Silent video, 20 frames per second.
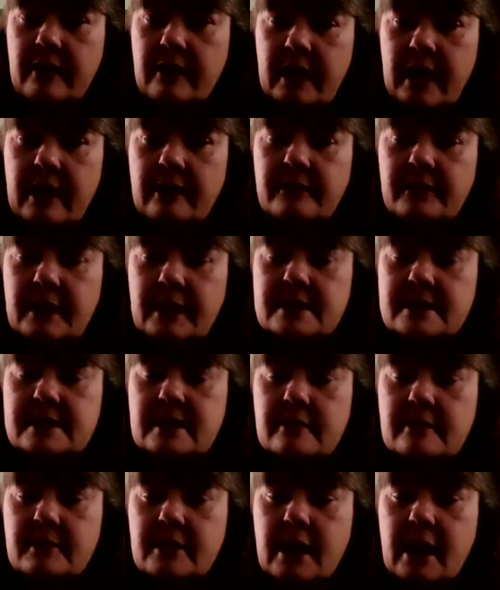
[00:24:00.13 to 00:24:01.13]
I have had
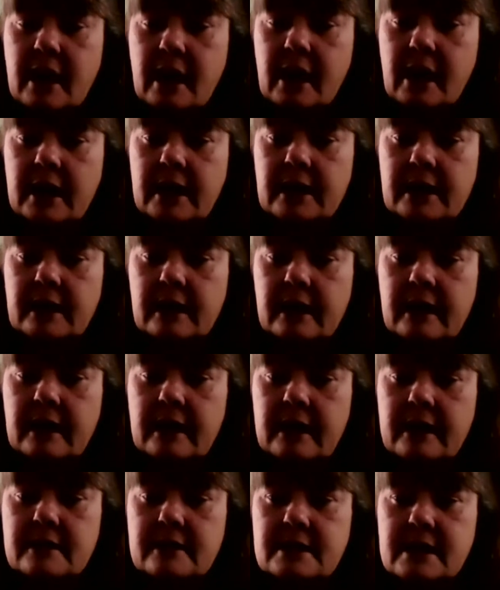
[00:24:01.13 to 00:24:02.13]
some that hide. I
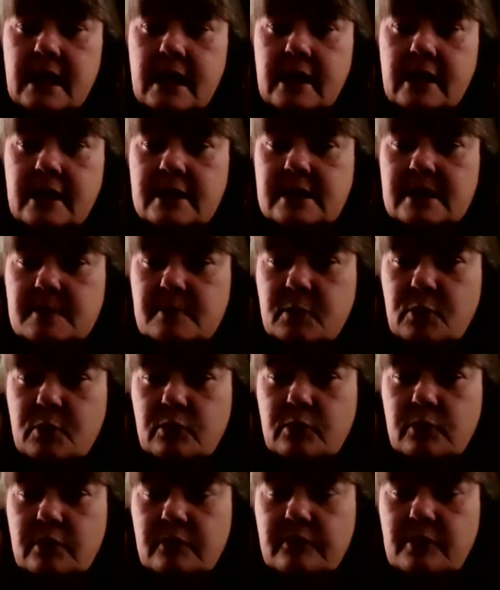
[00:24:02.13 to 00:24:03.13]
had a tank get
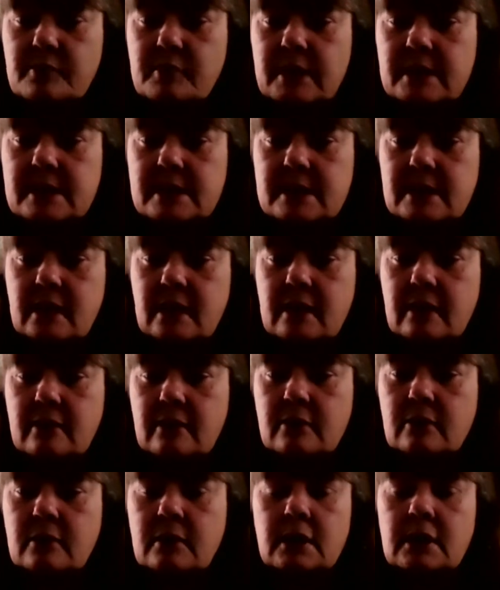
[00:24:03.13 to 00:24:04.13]
spooked a few months
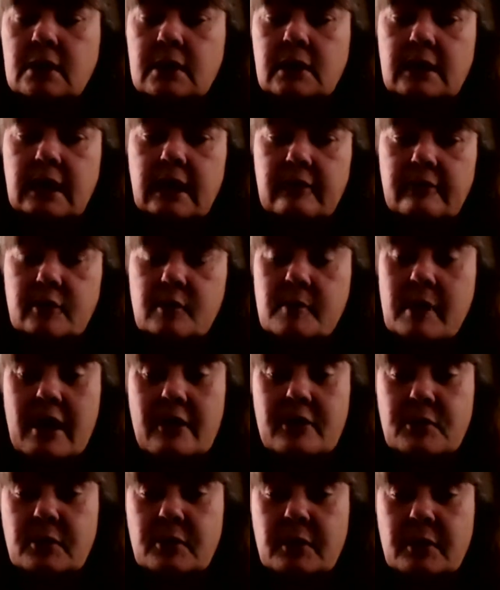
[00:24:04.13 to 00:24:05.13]
ago, and for
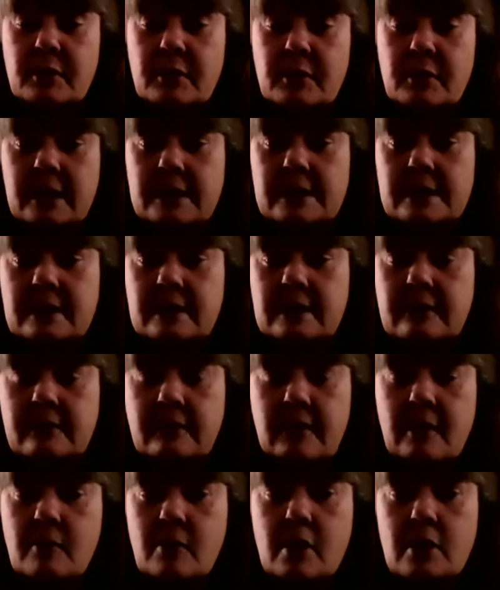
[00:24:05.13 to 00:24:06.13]
about 3 weeks,
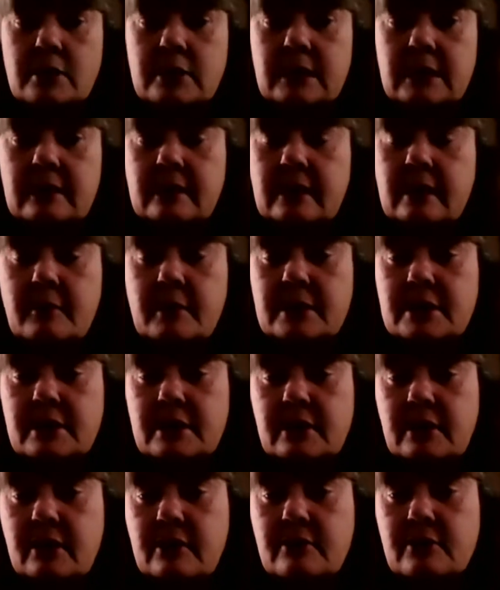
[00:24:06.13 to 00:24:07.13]
if I walked in, they went
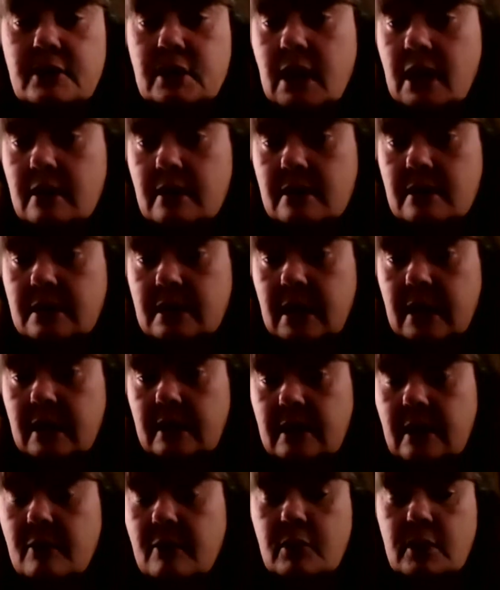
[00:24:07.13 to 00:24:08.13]
to the other side of the
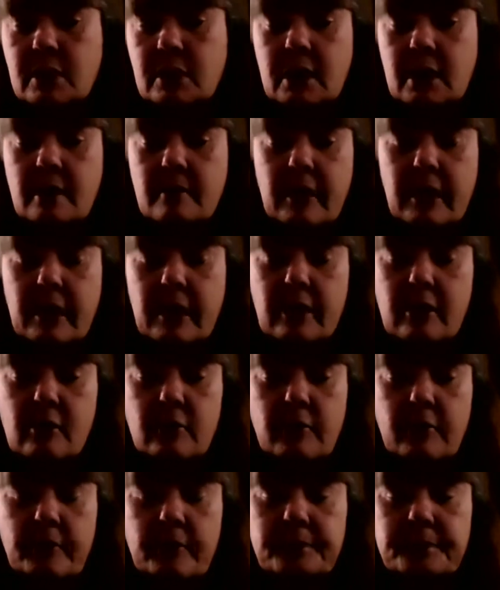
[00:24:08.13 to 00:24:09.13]
tank. They wouldn't come
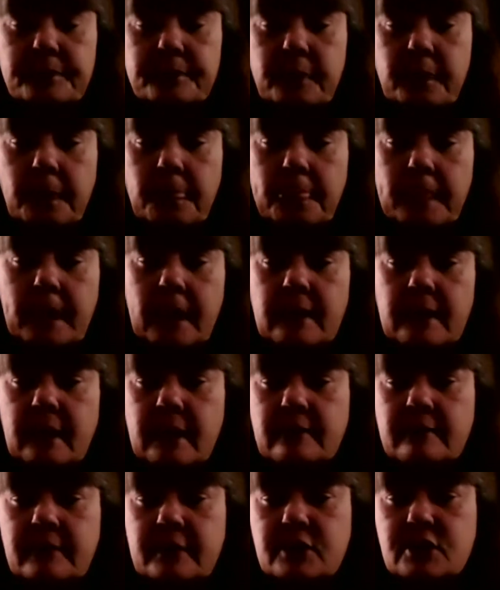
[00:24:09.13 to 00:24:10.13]
out, and
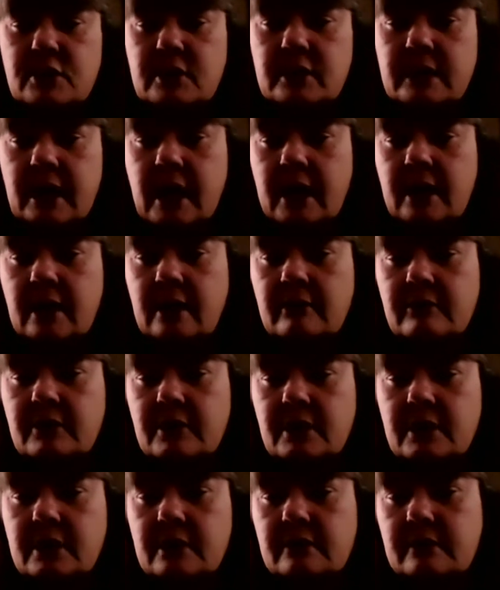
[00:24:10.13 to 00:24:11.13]
they eventually got
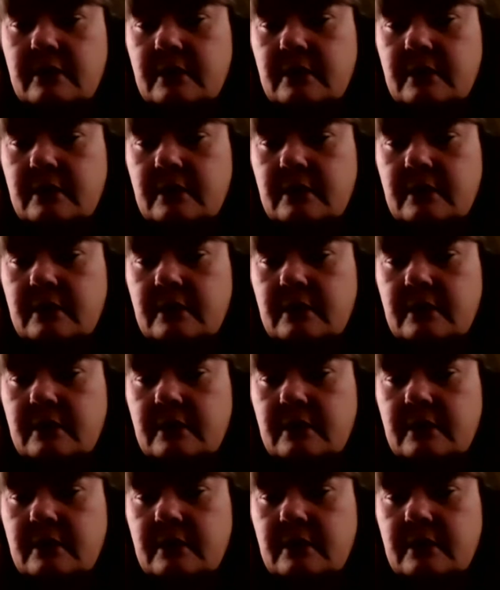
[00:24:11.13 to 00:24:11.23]
over it.